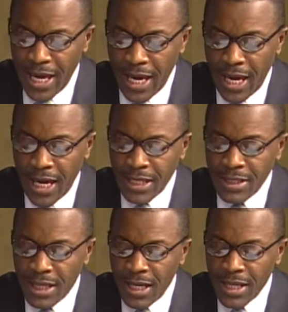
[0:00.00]

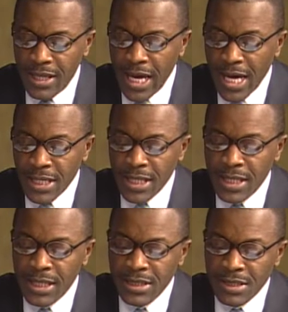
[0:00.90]
And that
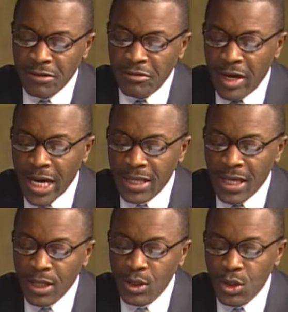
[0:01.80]
is the fact
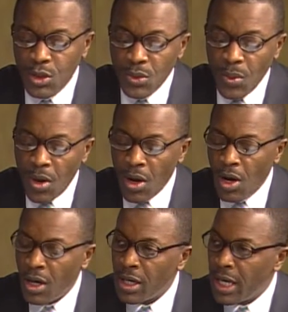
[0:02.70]
that you
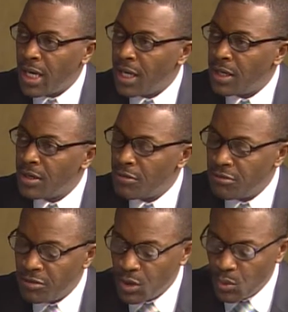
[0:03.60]
are a
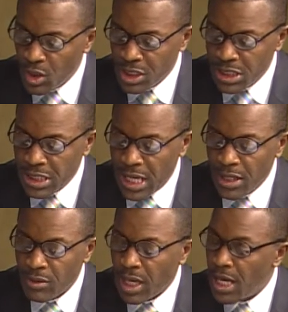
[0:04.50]
footwear
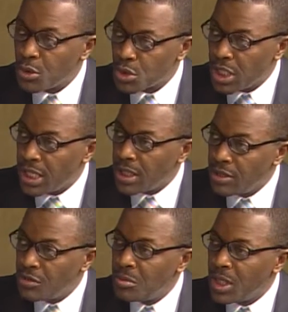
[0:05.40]
designer, and I understand that
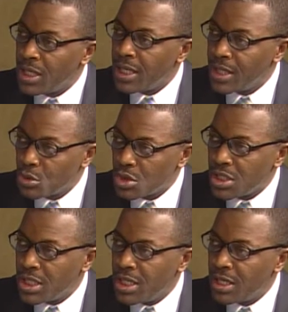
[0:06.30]
you've been
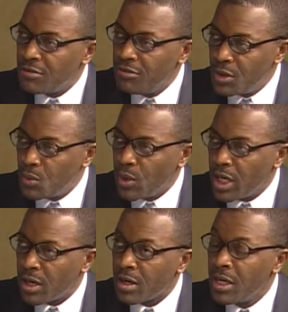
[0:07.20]
interested in
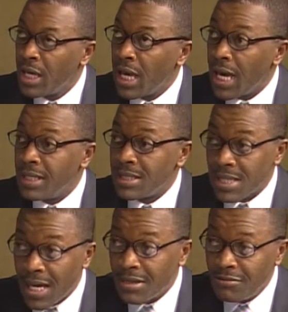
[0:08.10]
footwear and
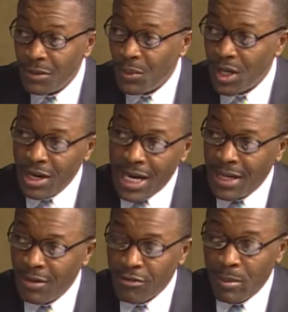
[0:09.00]
designing
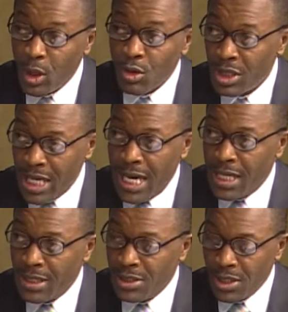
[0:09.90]
footwear from an early
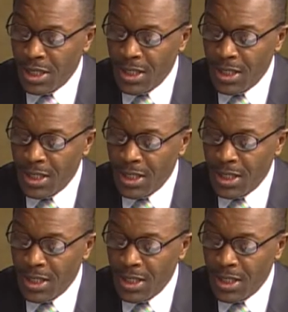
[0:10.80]
age.